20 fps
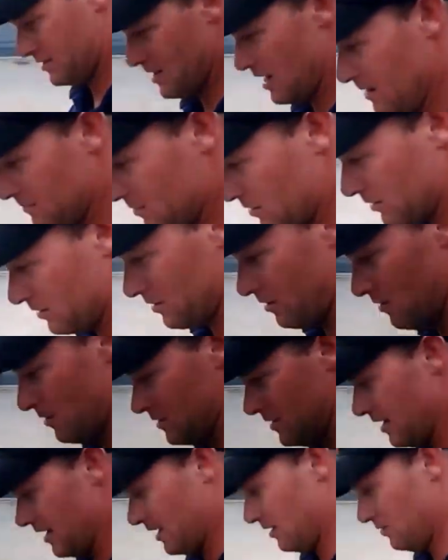stopped us on our
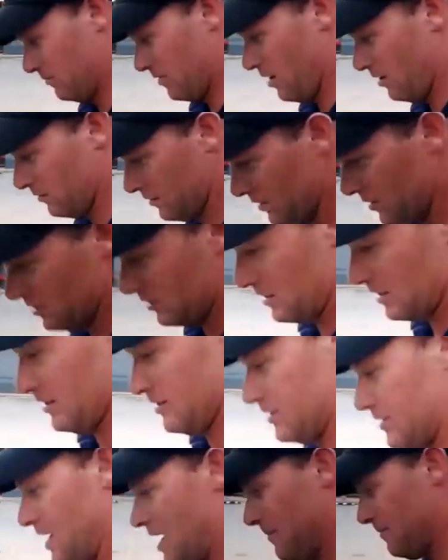second walk, or just didn't
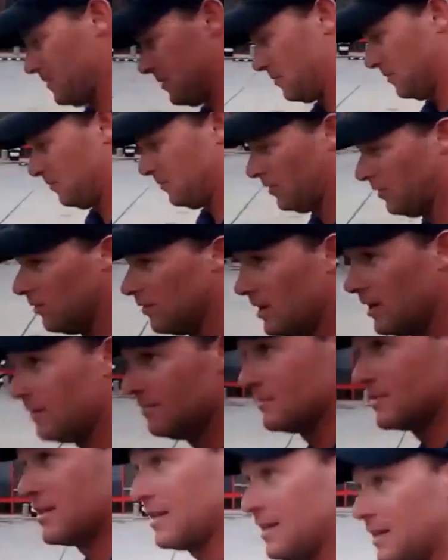stop us, but pulled
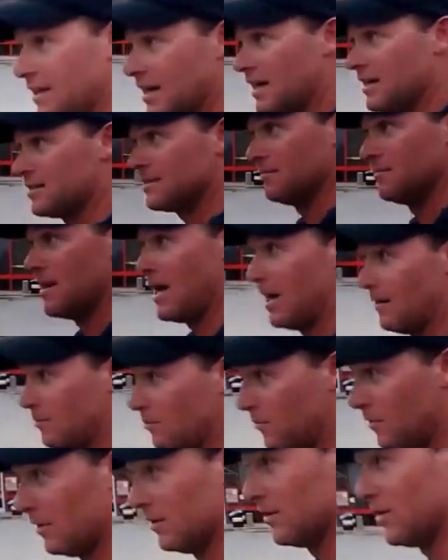up, said he got some
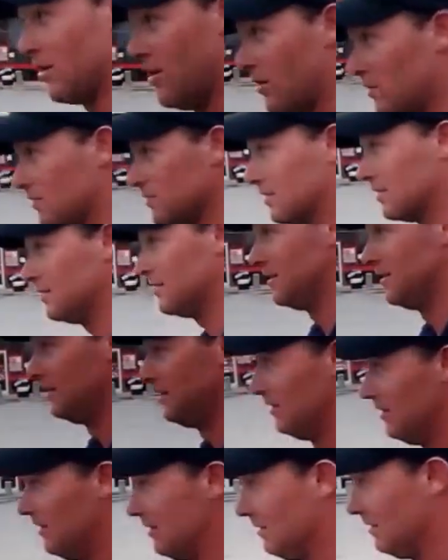911 calls.
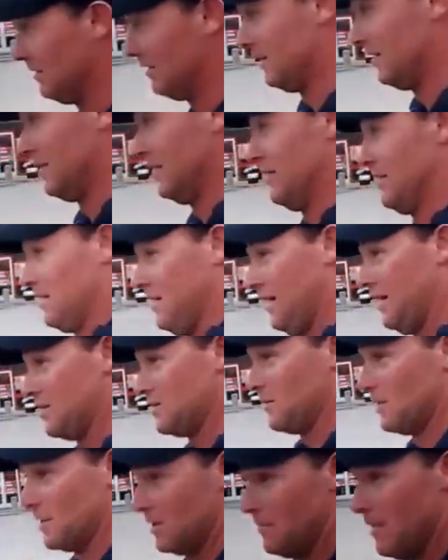He just
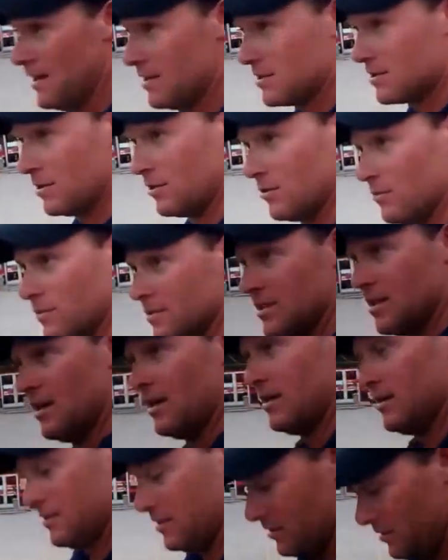wanted to make sure it was
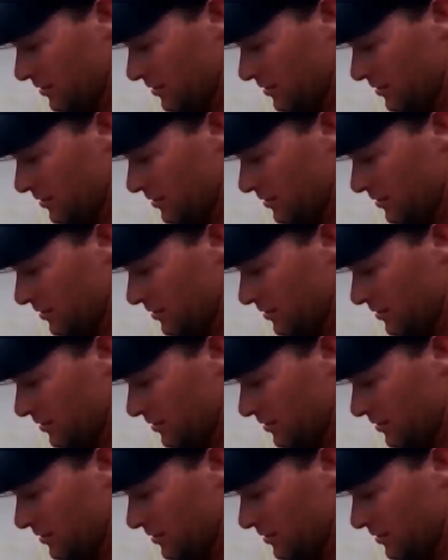us.